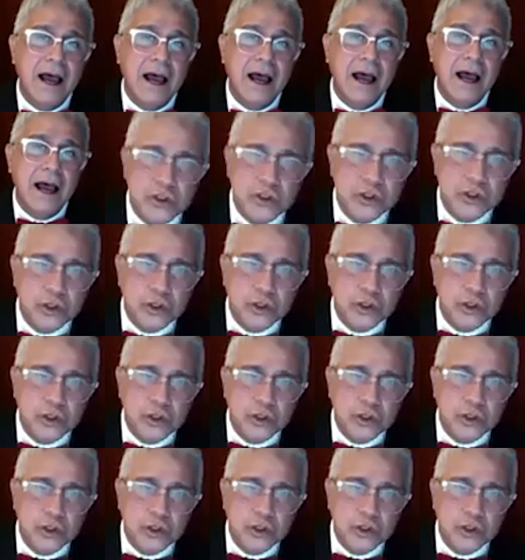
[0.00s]
So what
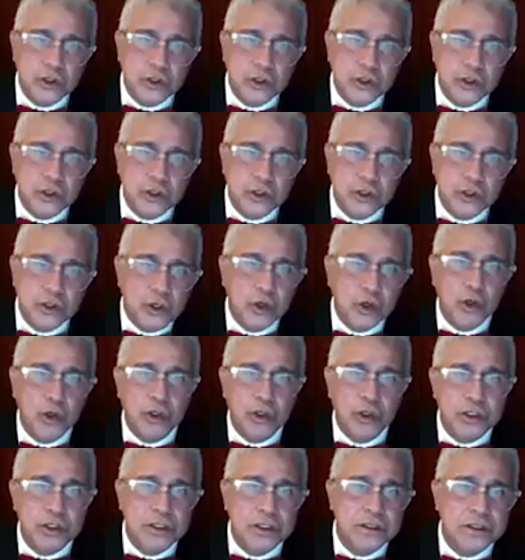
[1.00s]
are the future
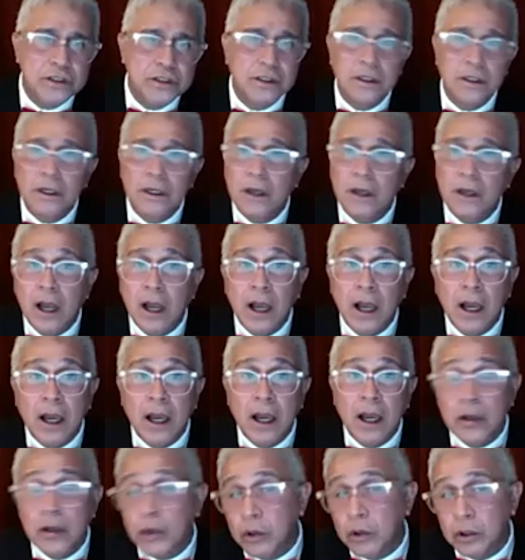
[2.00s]

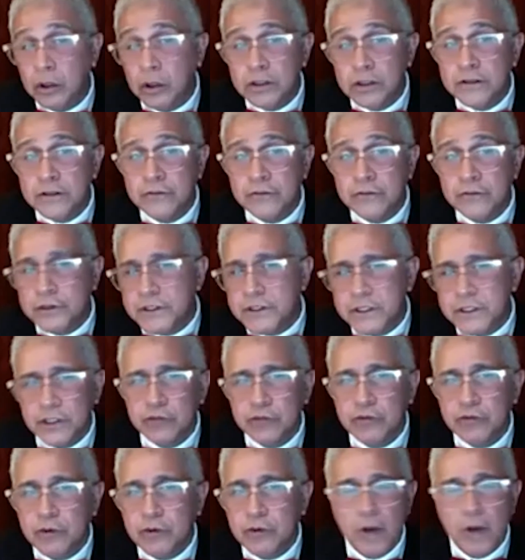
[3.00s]
goals for
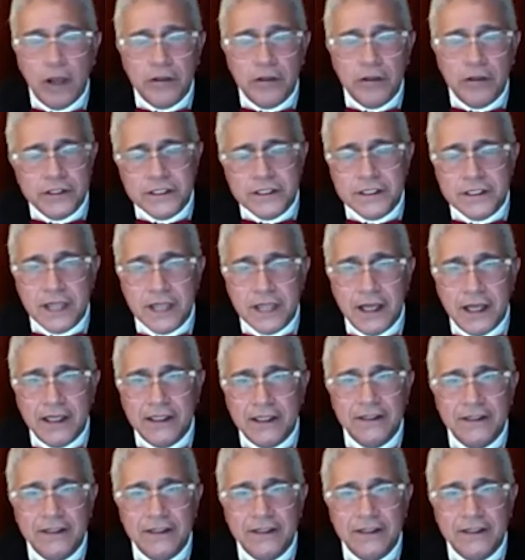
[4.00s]
Zero Mothers Die?